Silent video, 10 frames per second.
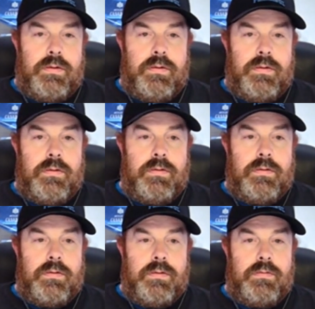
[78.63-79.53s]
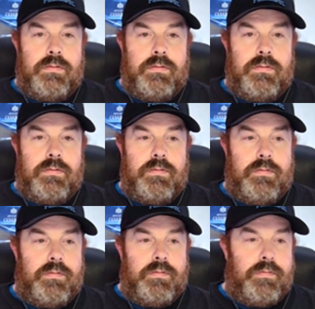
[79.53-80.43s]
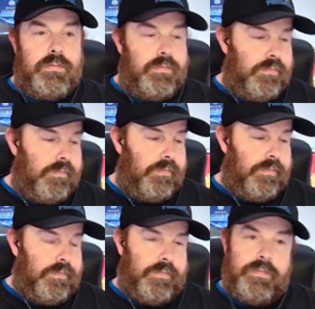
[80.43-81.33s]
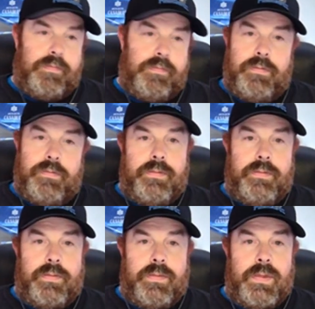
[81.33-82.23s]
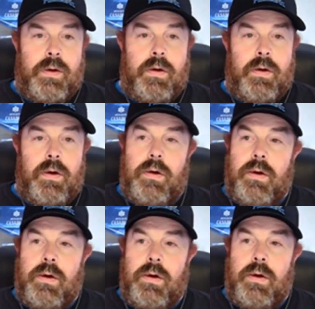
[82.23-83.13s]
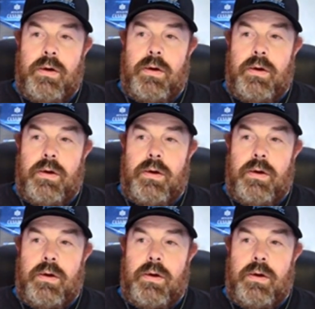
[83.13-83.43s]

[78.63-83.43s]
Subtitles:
[no speech]